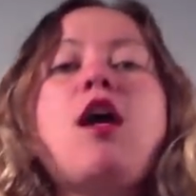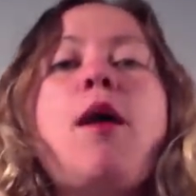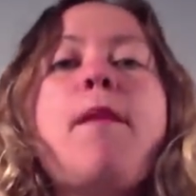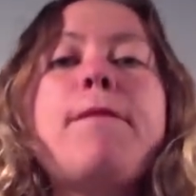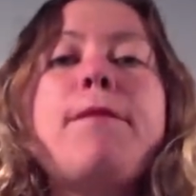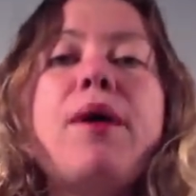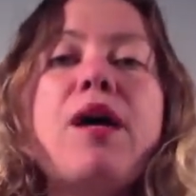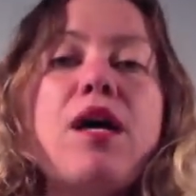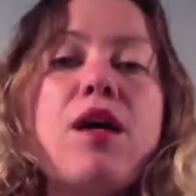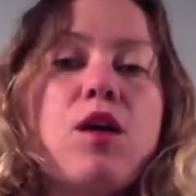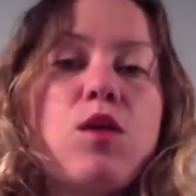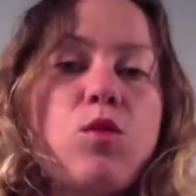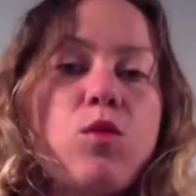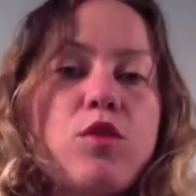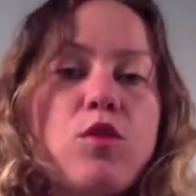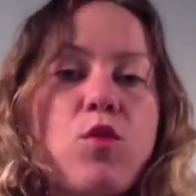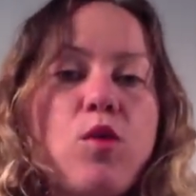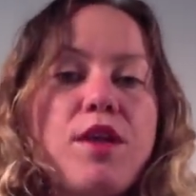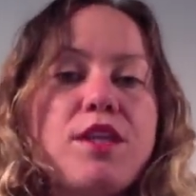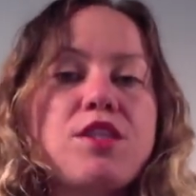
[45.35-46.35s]
but we're
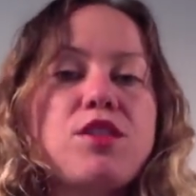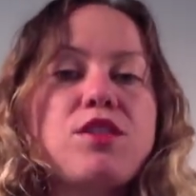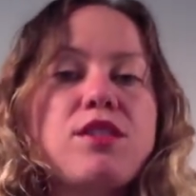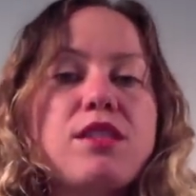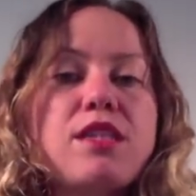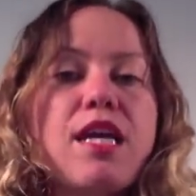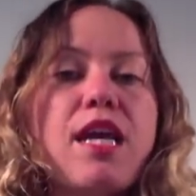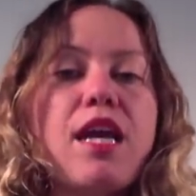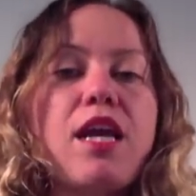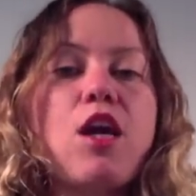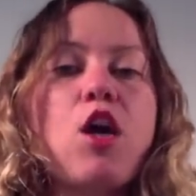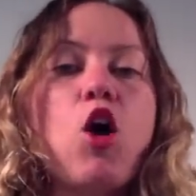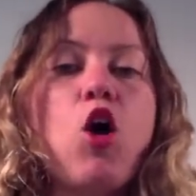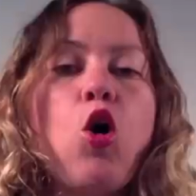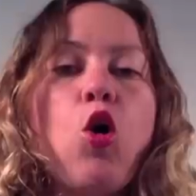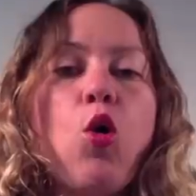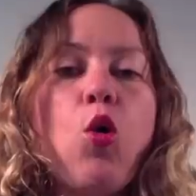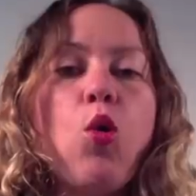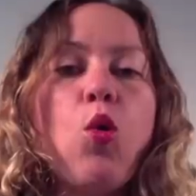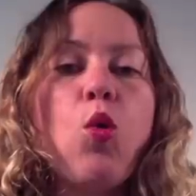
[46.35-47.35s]
going to say
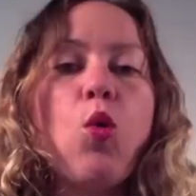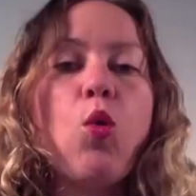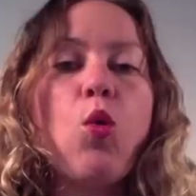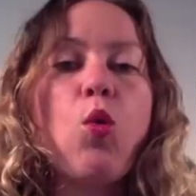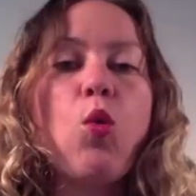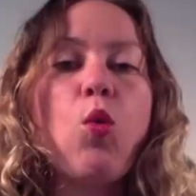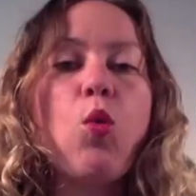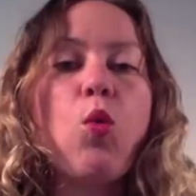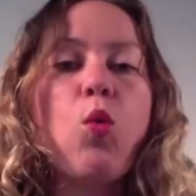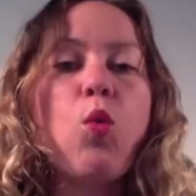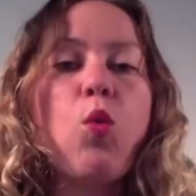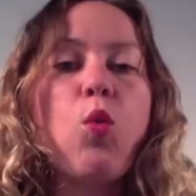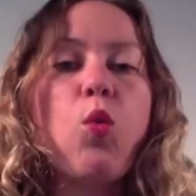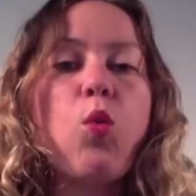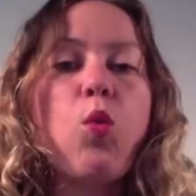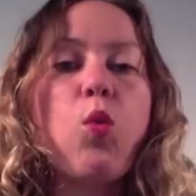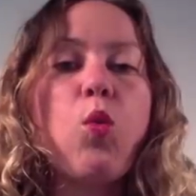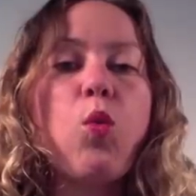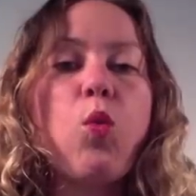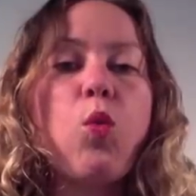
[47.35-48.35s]

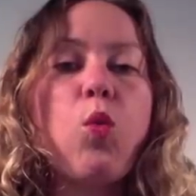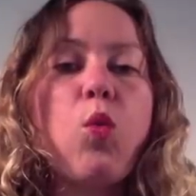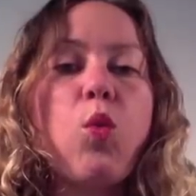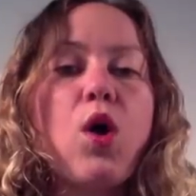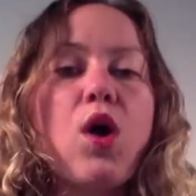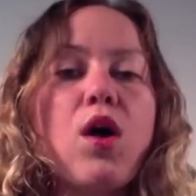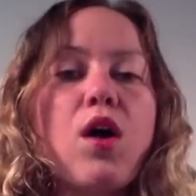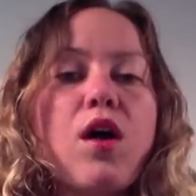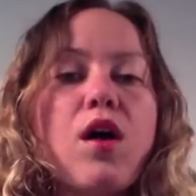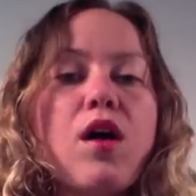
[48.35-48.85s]
W.